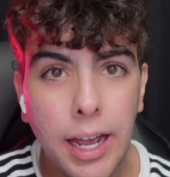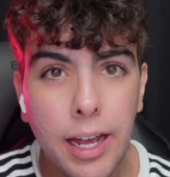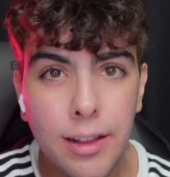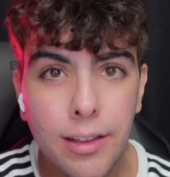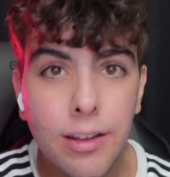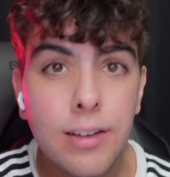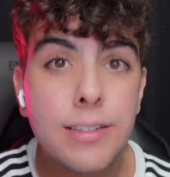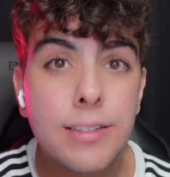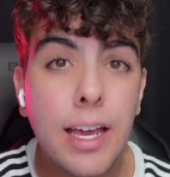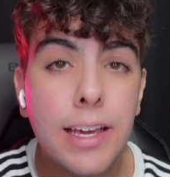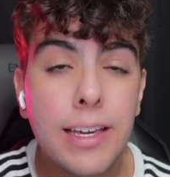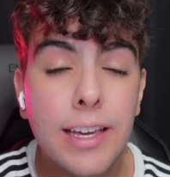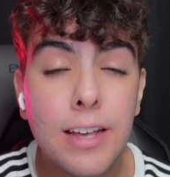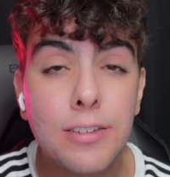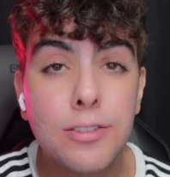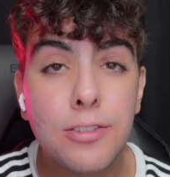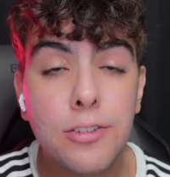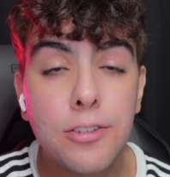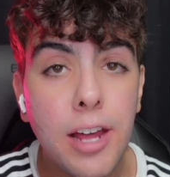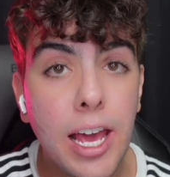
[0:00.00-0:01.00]
It looks like
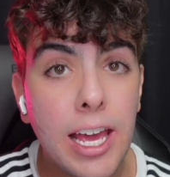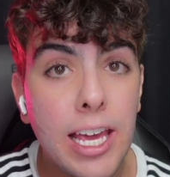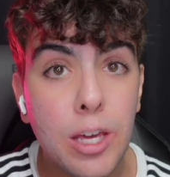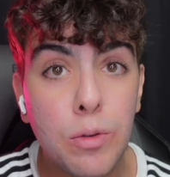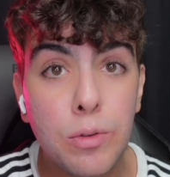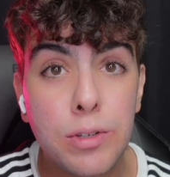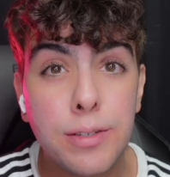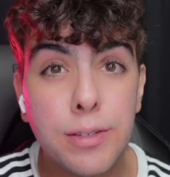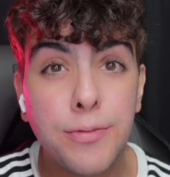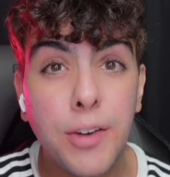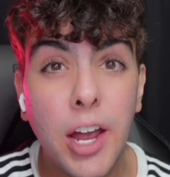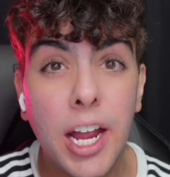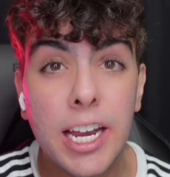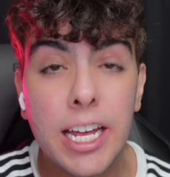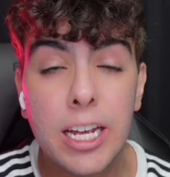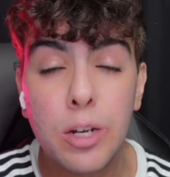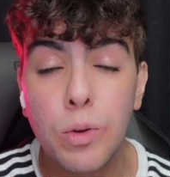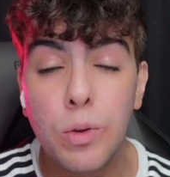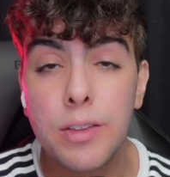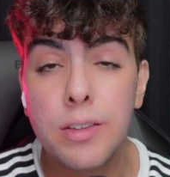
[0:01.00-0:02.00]
yesterday he was
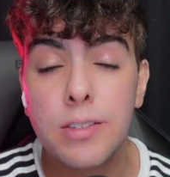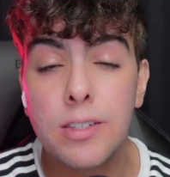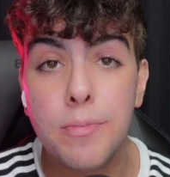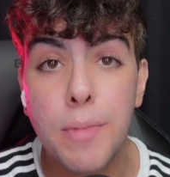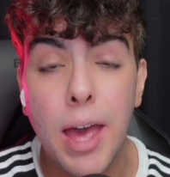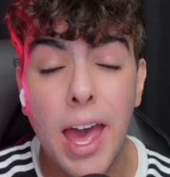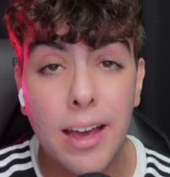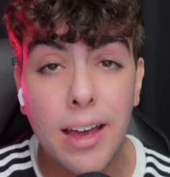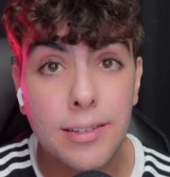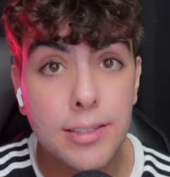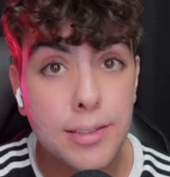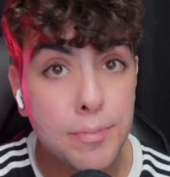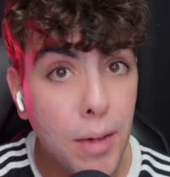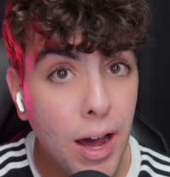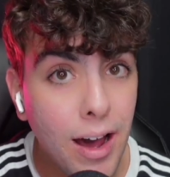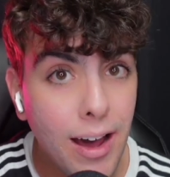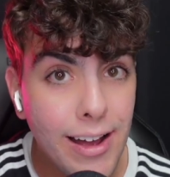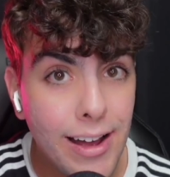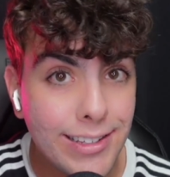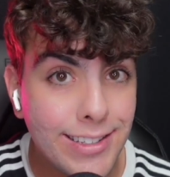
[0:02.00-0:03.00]
fighting with some
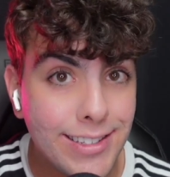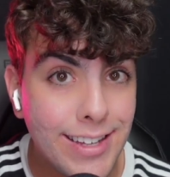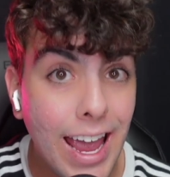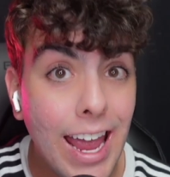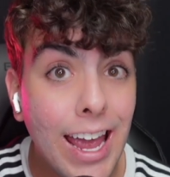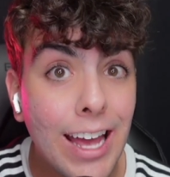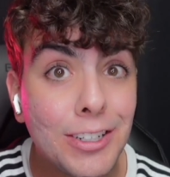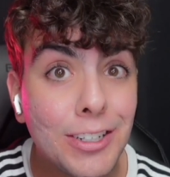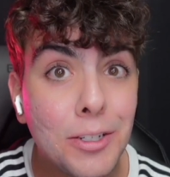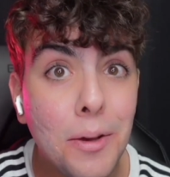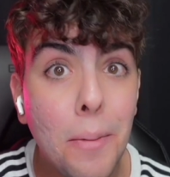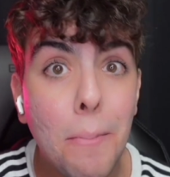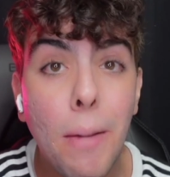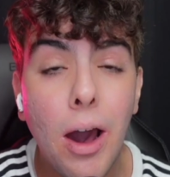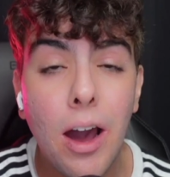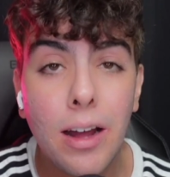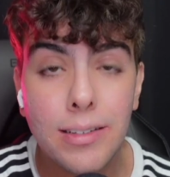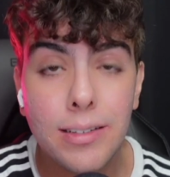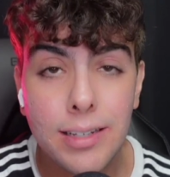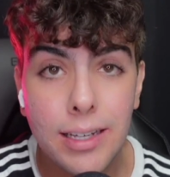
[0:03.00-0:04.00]
ex-mods and
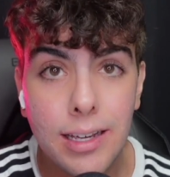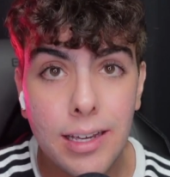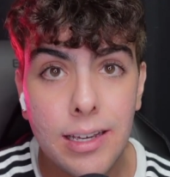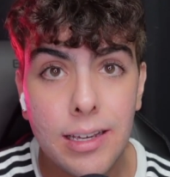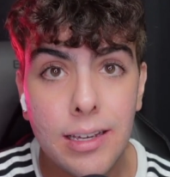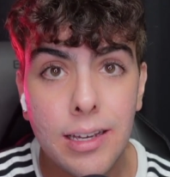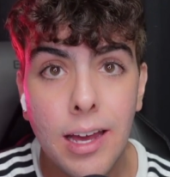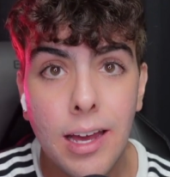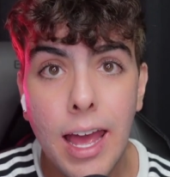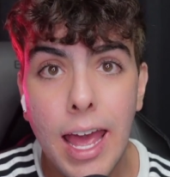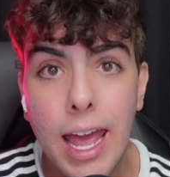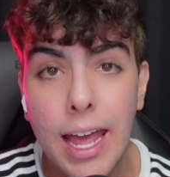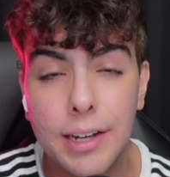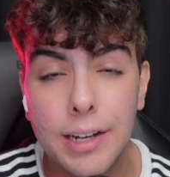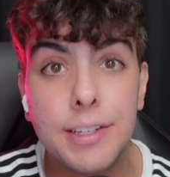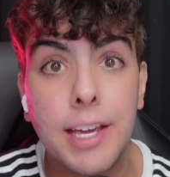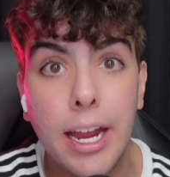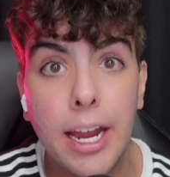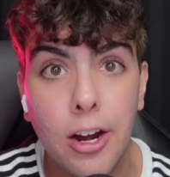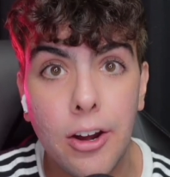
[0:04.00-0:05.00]
Monty
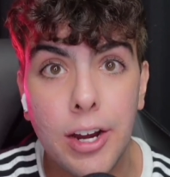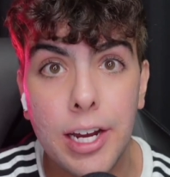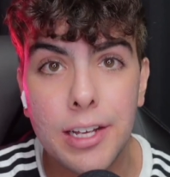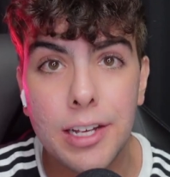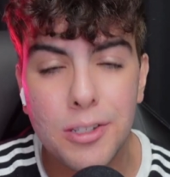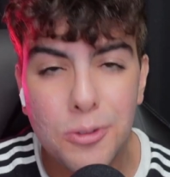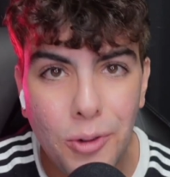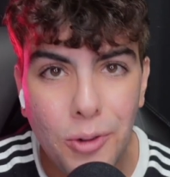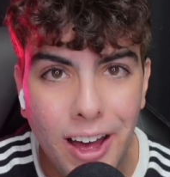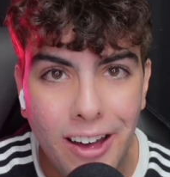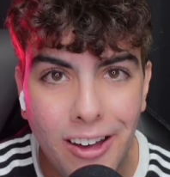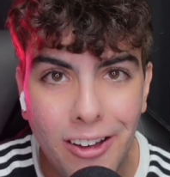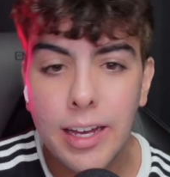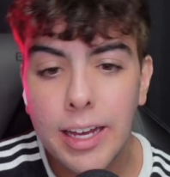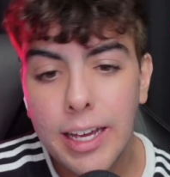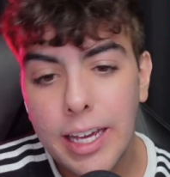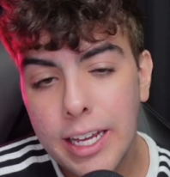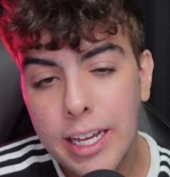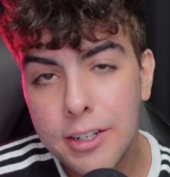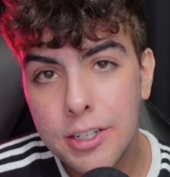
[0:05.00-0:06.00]
and Gary as
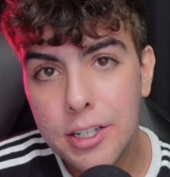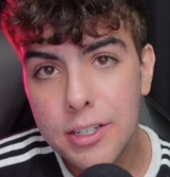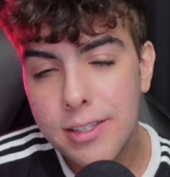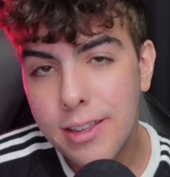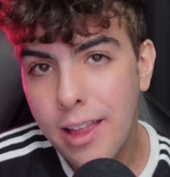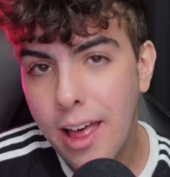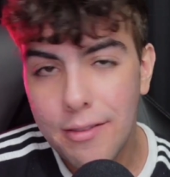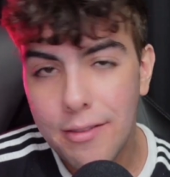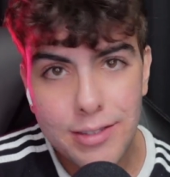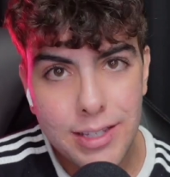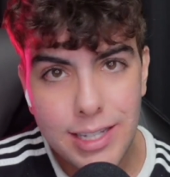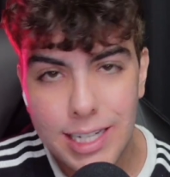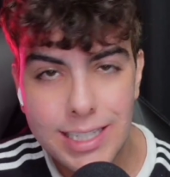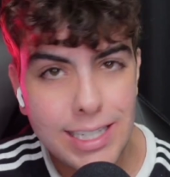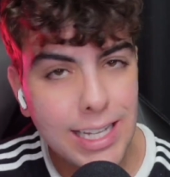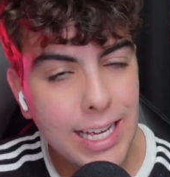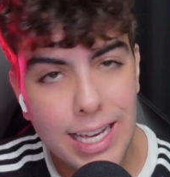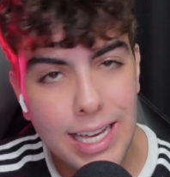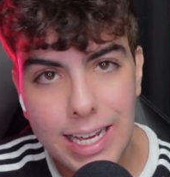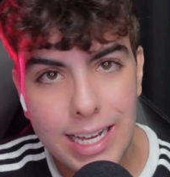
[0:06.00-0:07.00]
well. He just loves the
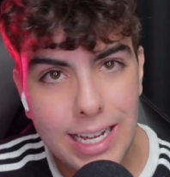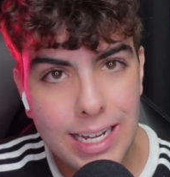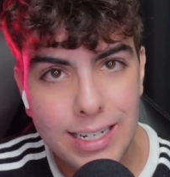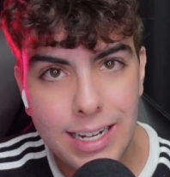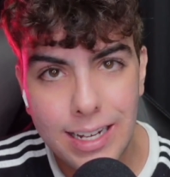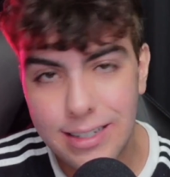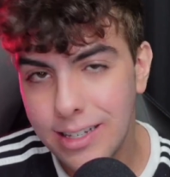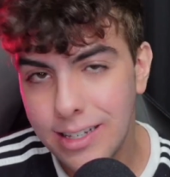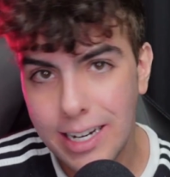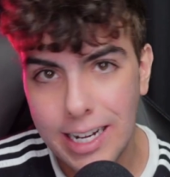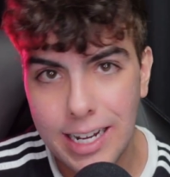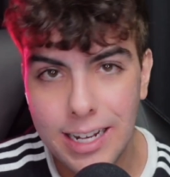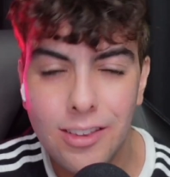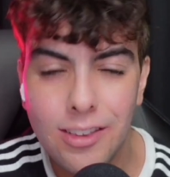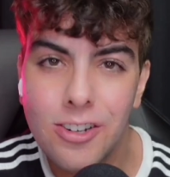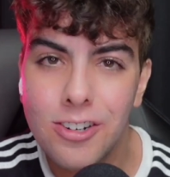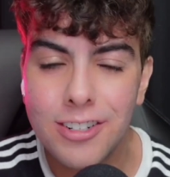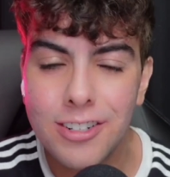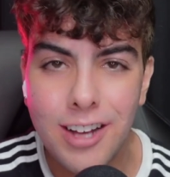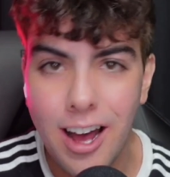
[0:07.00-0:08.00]
tea, doesn't he,
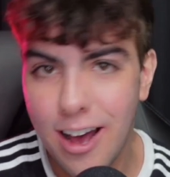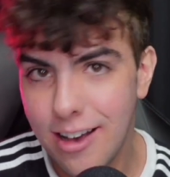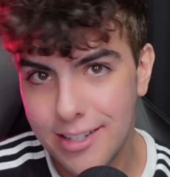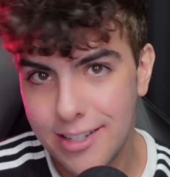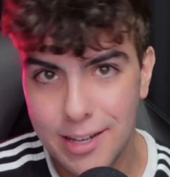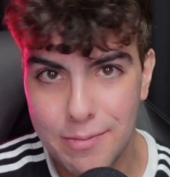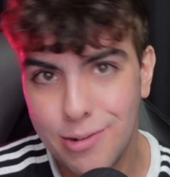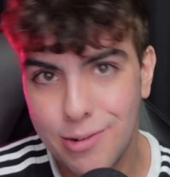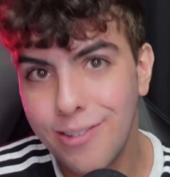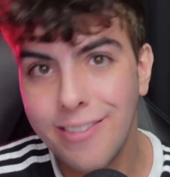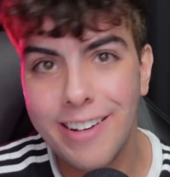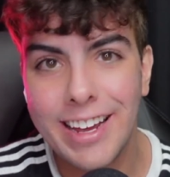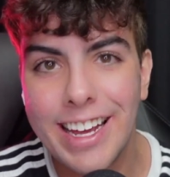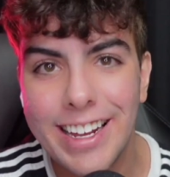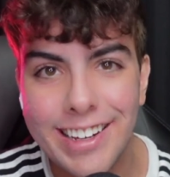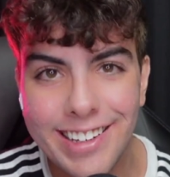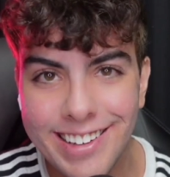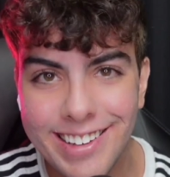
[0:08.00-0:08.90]
little gossip queen?